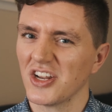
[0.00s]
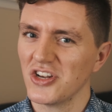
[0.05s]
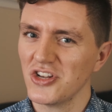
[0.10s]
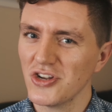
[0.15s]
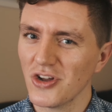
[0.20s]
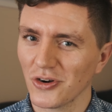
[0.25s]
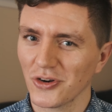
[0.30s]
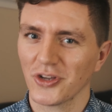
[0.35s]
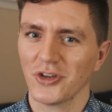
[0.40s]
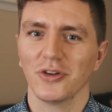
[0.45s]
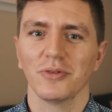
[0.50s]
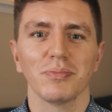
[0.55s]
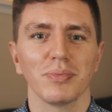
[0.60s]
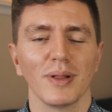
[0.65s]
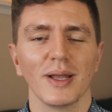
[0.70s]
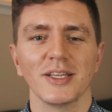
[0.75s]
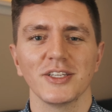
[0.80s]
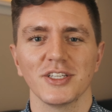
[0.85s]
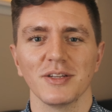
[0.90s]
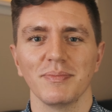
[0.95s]
Not a good
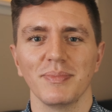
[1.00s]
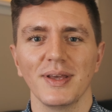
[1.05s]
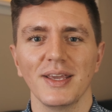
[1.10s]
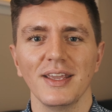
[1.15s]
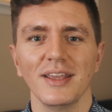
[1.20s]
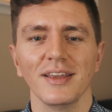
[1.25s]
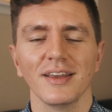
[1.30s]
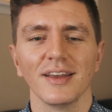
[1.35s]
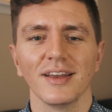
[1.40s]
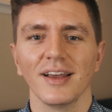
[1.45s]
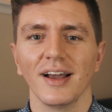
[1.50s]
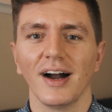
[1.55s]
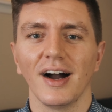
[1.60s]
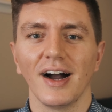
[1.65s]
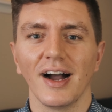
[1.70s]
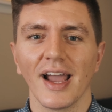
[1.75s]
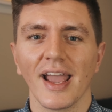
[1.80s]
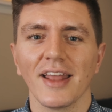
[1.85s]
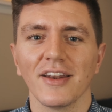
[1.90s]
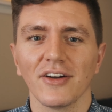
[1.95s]
place to be,
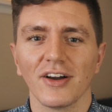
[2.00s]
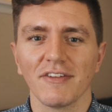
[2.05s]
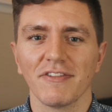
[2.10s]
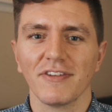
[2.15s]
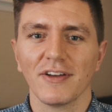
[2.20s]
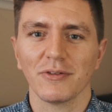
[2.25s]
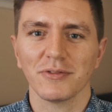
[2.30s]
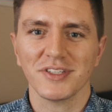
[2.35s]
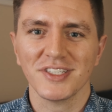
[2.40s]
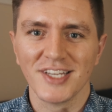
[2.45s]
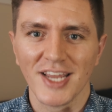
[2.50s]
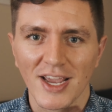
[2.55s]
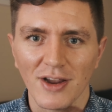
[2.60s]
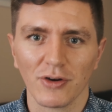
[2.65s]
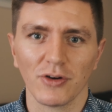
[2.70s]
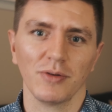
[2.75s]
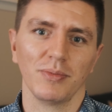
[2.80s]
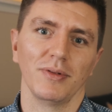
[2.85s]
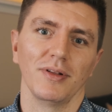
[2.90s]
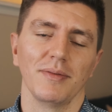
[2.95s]
and I felt
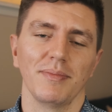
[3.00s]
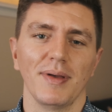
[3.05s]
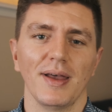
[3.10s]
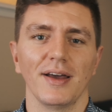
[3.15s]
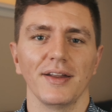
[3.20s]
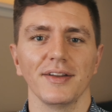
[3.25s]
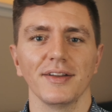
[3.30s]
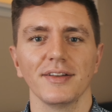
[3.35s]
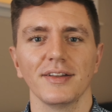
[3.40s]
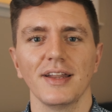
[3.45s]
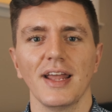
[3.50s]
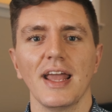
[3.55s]
terrible about it.